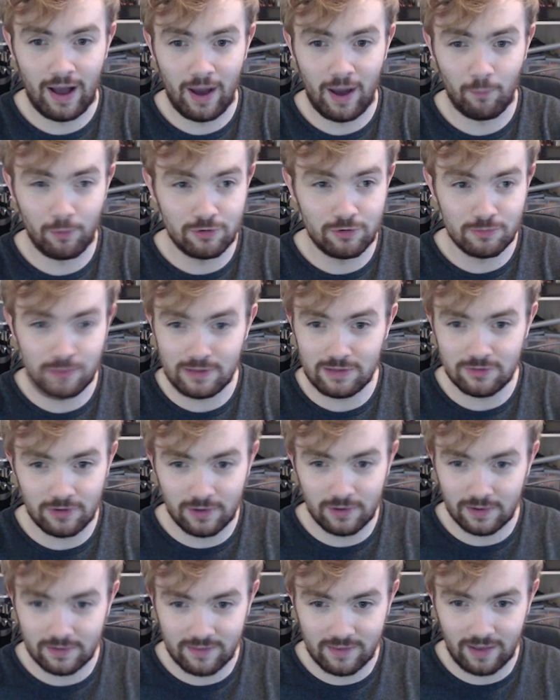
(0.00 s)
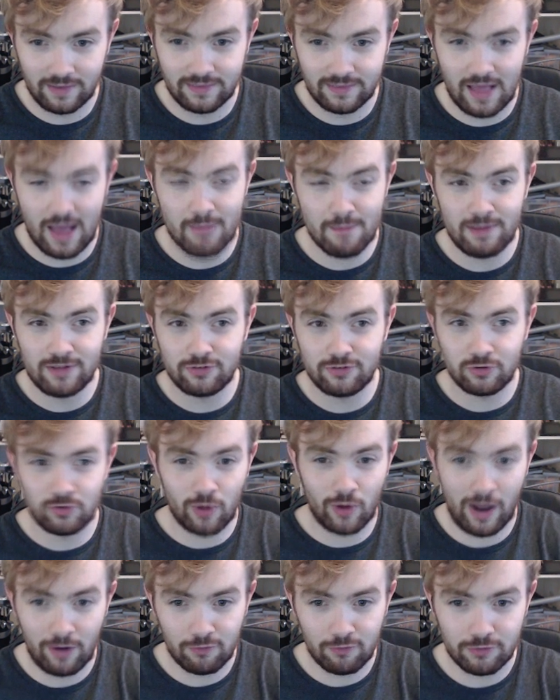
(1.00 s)
which means you're going to take damage and
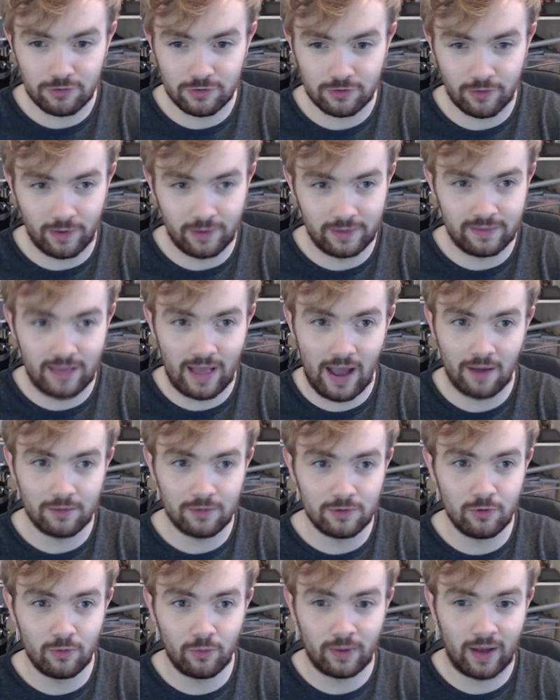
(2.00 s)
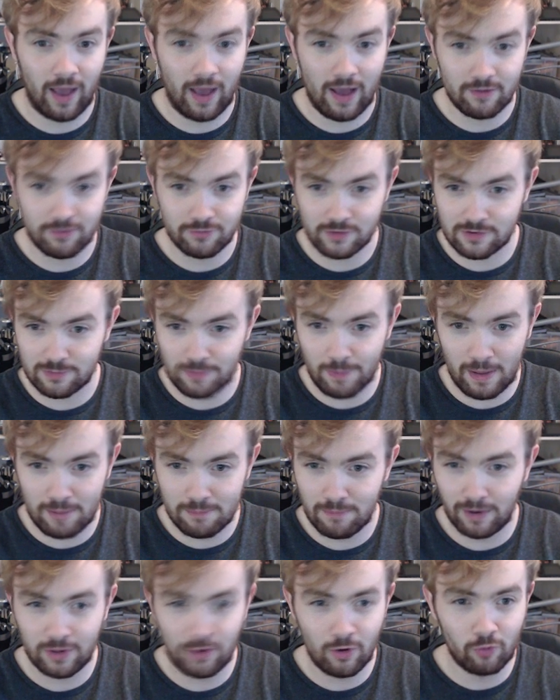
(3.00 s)
your health is going down and you're going to have to spend
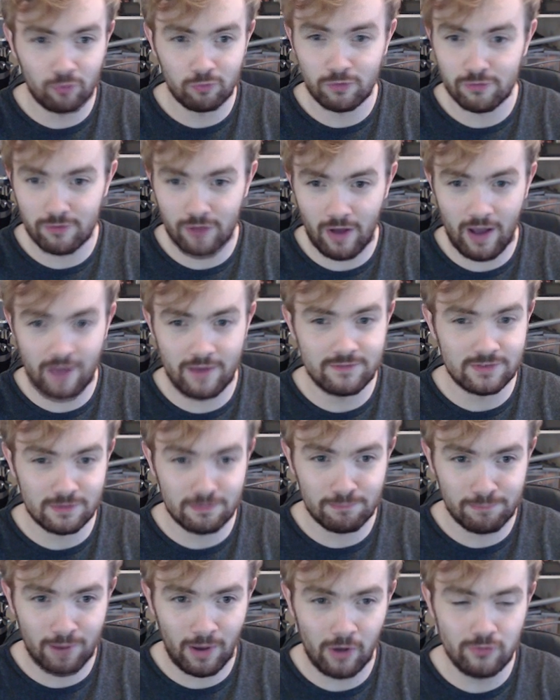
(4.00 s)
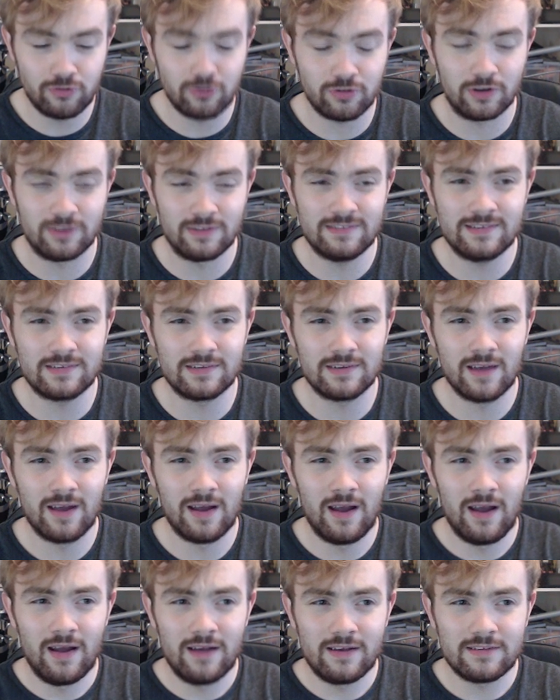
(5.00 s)
money on revives and potions.
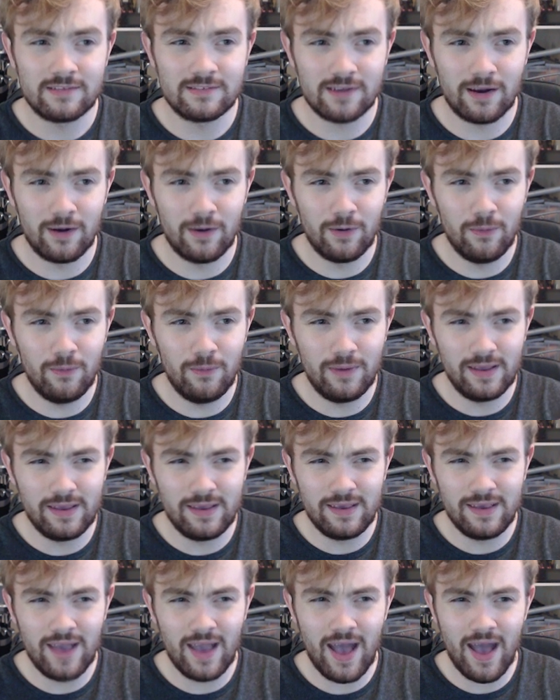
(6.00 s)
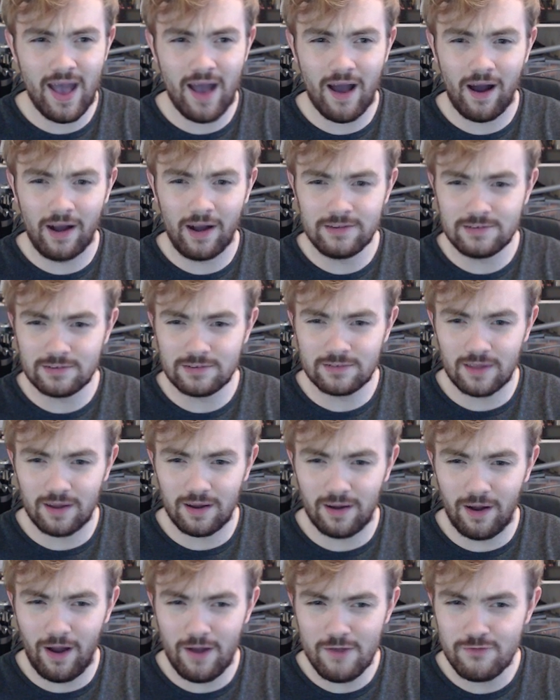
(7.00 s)
So yeah,
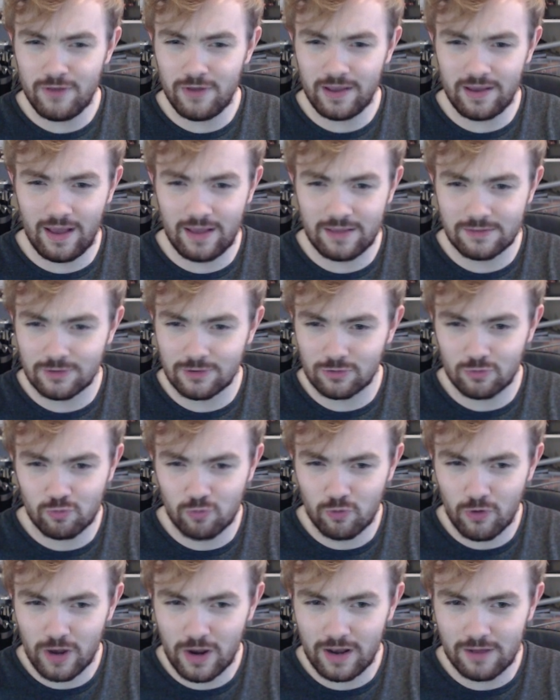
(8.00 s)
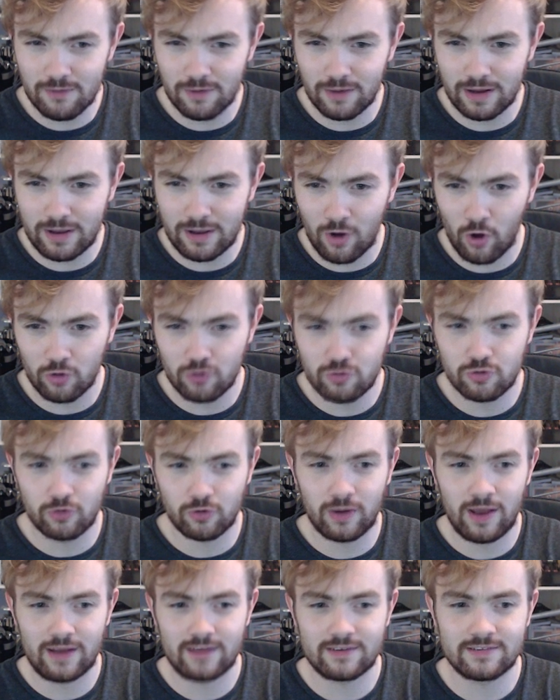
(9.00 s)
I think it just really
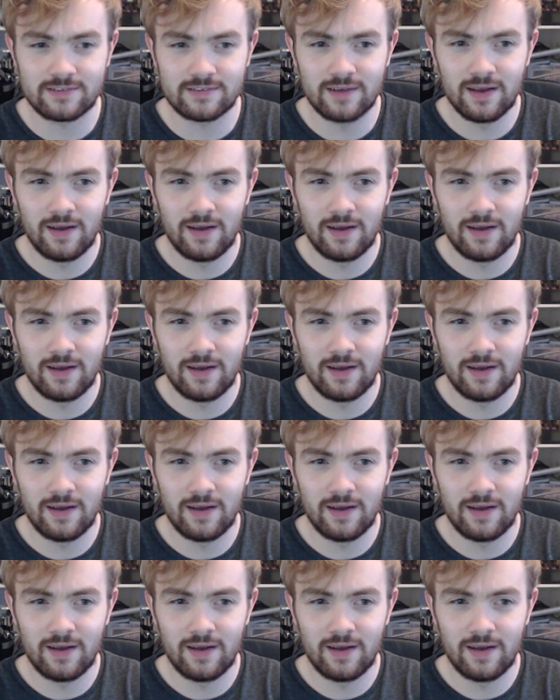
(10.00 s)
contradicts